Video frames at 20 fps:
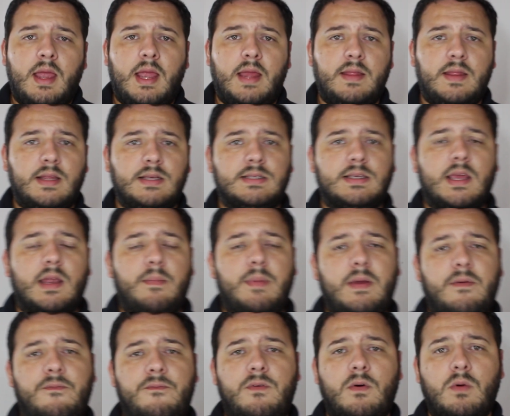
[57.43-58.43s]
and it is going to
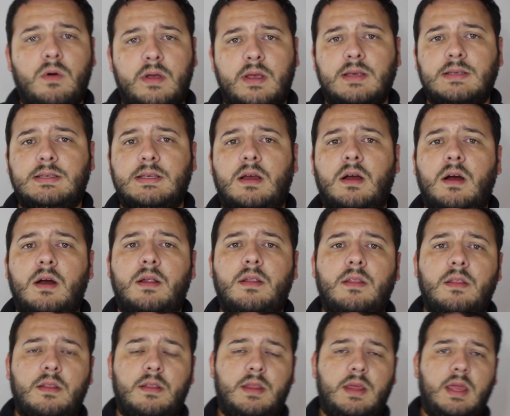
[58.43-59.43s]
be focused
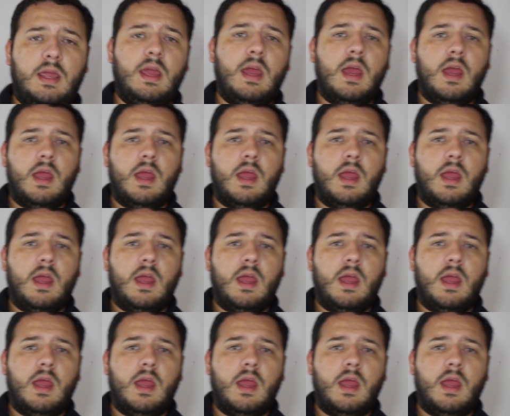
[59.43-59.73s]
on the